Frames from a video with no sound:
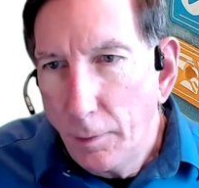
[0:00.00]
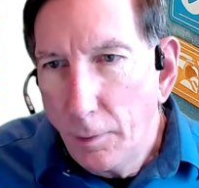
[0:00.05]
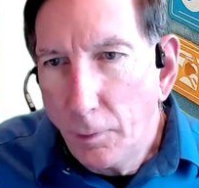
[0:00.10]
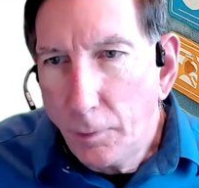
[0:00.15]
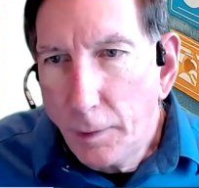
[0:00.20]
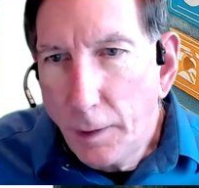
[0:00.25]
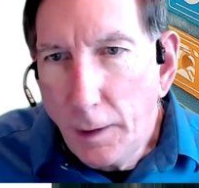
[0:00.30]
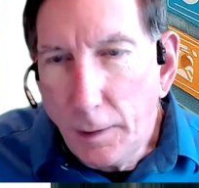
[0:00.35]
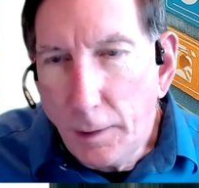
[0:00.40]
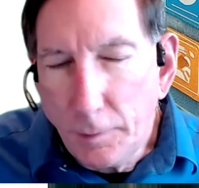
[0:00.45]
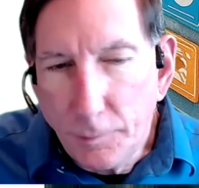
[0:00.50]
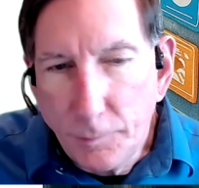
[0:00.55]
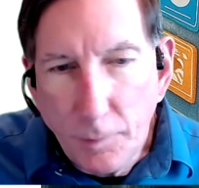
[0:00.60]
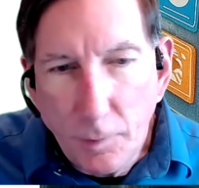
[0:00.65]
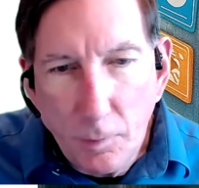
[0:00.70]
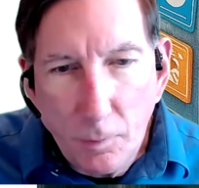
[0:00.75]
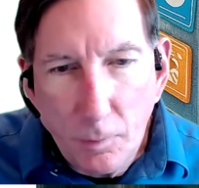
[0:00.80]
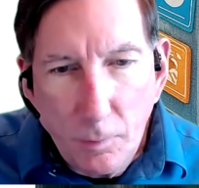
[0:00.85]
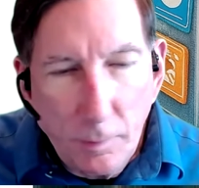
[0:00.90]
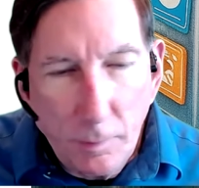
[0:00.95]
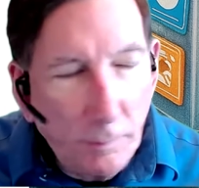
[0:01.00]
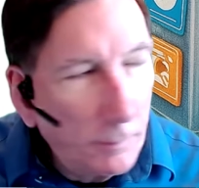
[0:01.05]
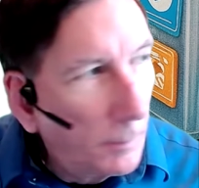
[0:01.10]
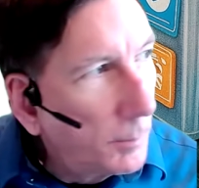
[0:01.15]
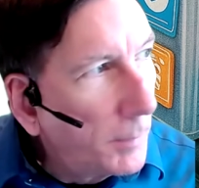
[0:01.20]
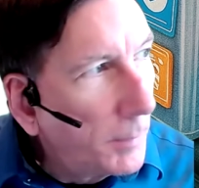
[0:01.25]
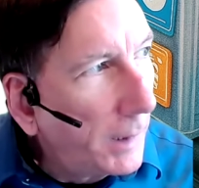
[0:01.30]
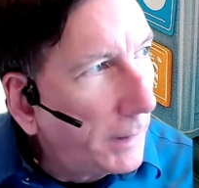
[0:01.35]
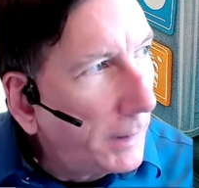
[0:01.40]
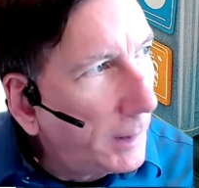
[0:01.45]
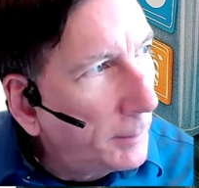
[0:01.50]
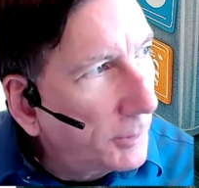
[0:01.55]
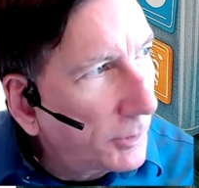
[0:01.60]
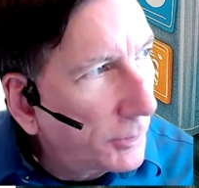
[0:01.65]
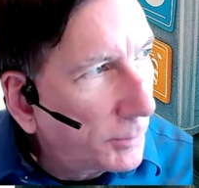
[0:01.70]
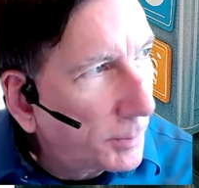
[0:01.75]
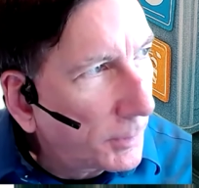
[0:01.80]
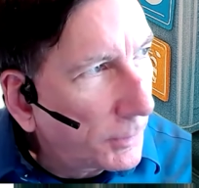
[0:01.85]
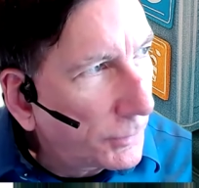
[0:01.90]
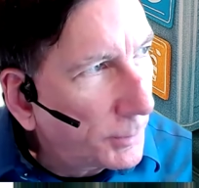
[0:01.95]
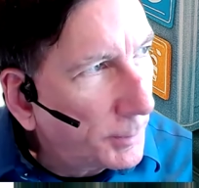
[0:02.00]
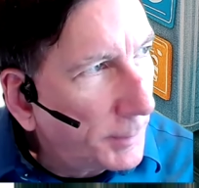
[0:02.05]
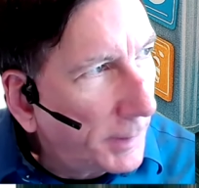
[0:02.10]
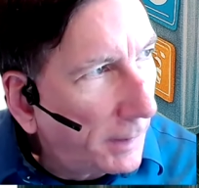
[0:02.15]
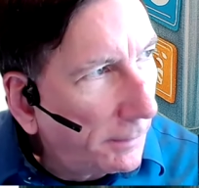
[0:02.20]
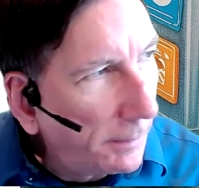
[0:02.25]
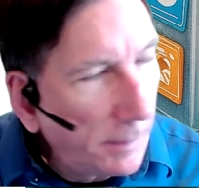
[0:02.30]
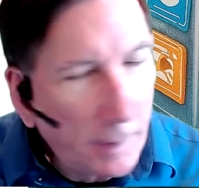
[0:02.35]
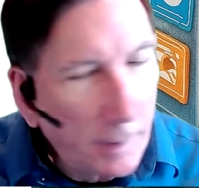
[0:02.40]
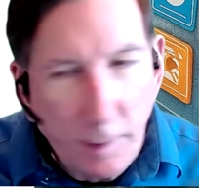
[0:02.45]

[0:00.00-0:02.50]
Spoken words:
Okay, so my name is Bruce Miller